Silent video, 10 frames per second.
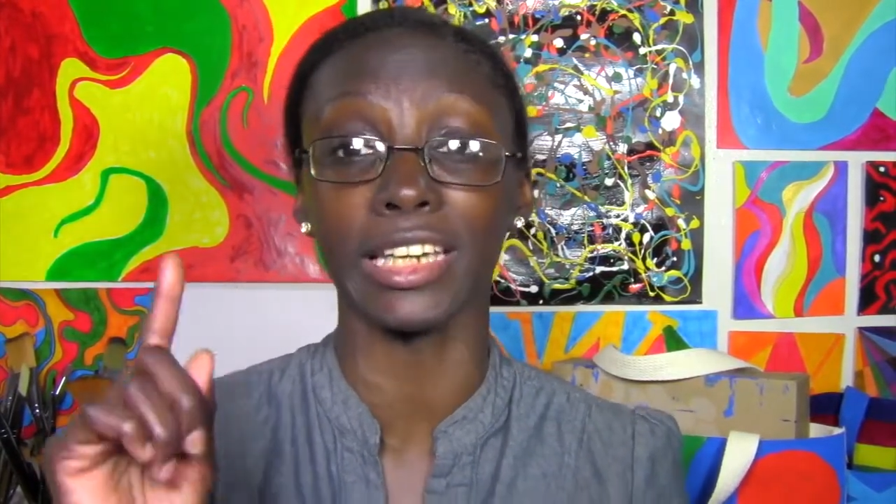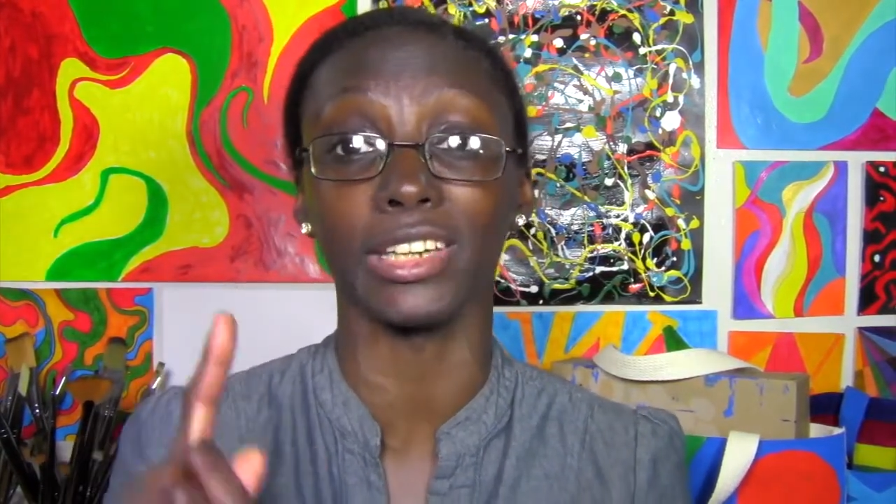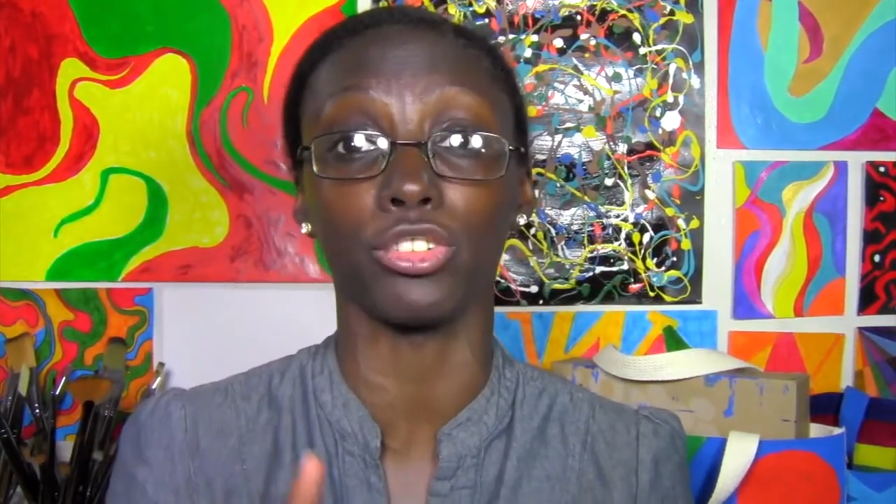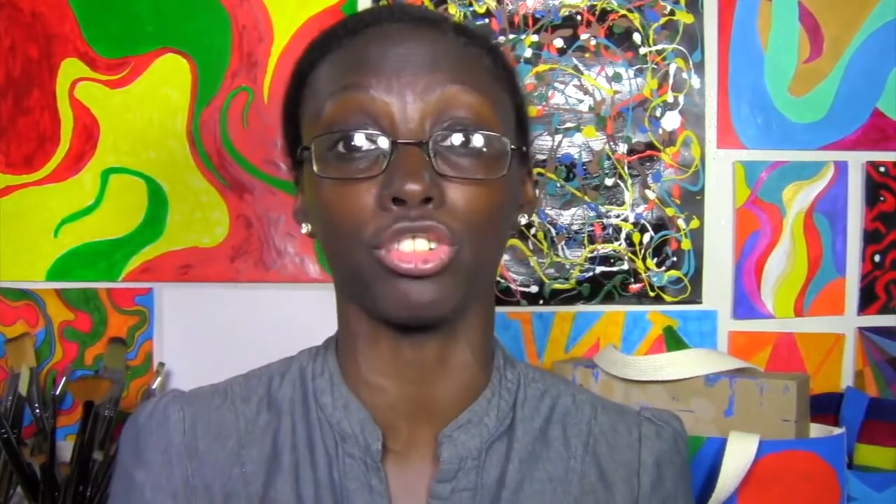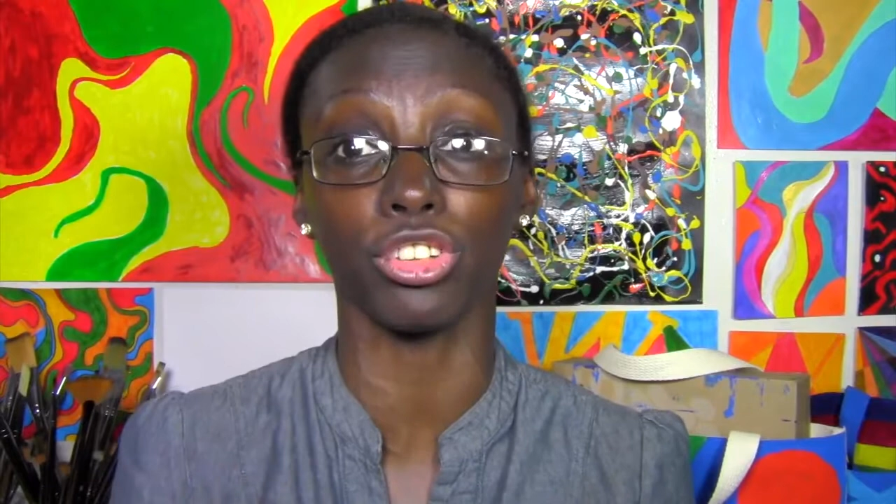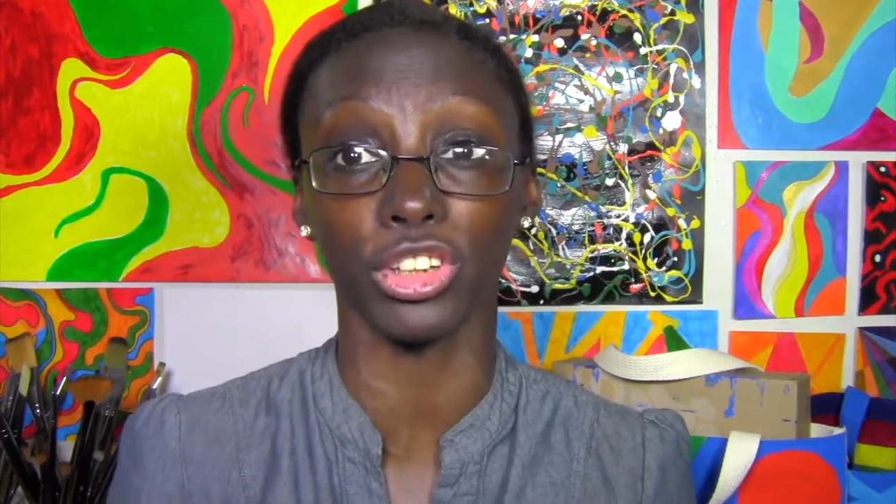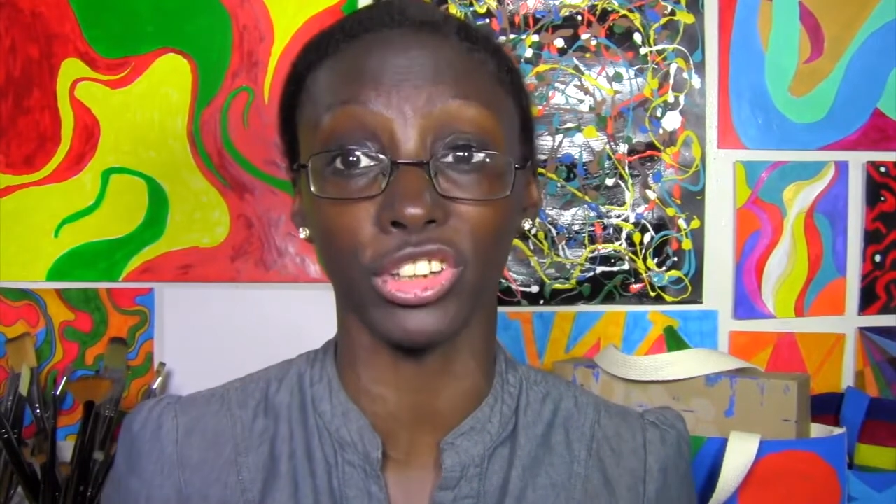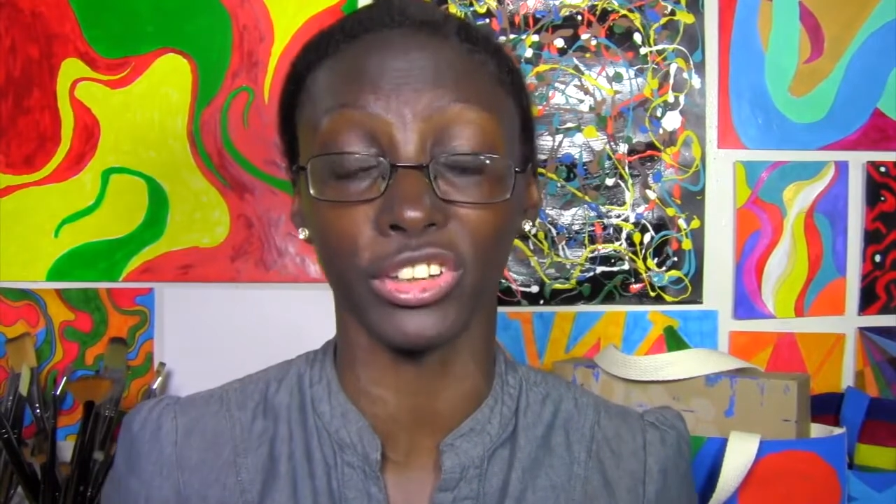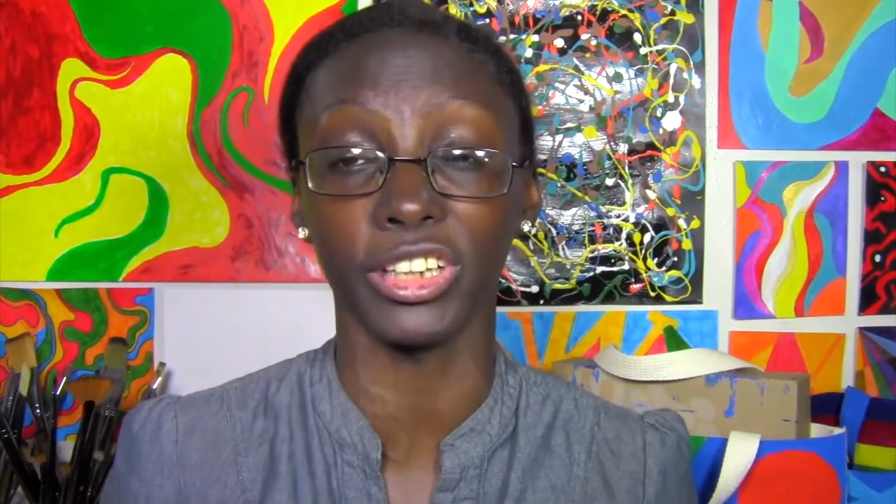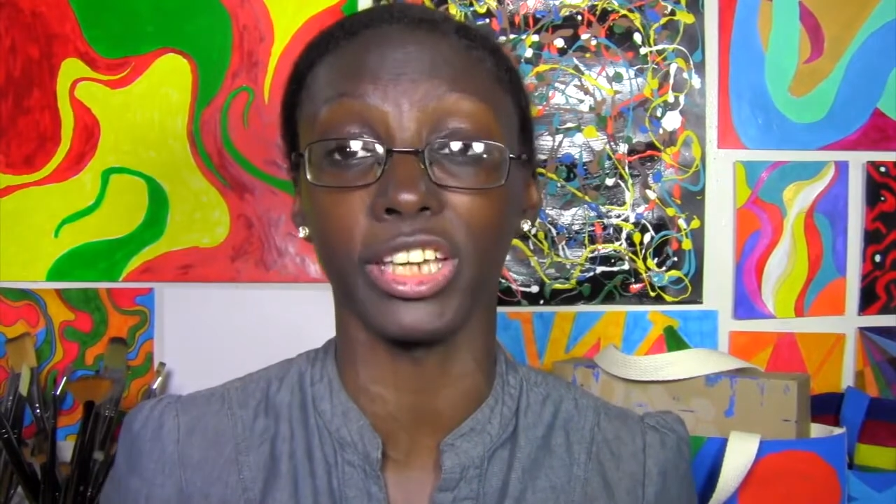a
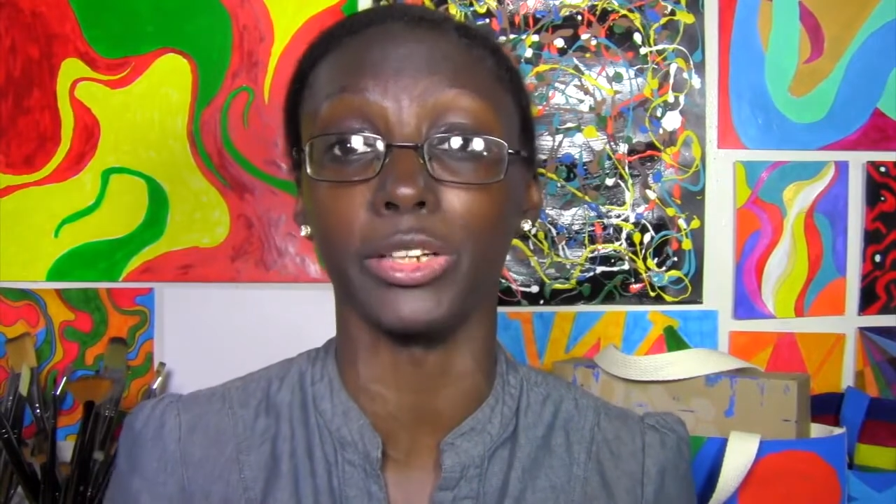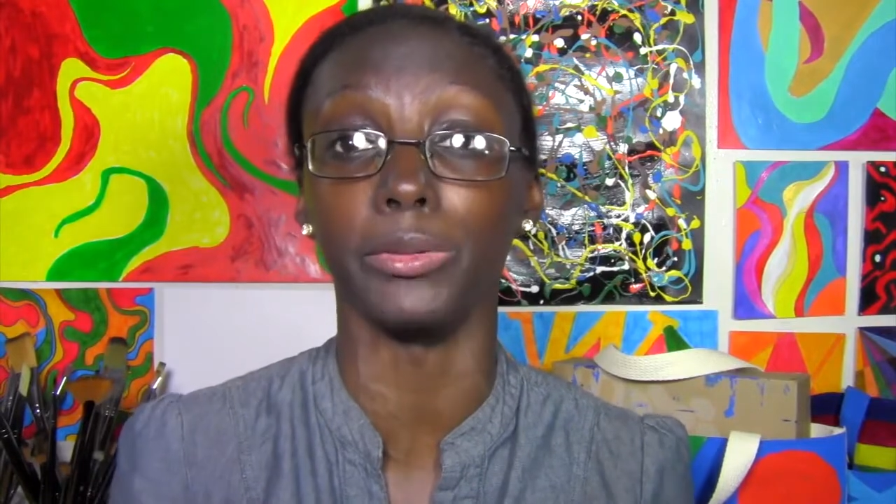chair, and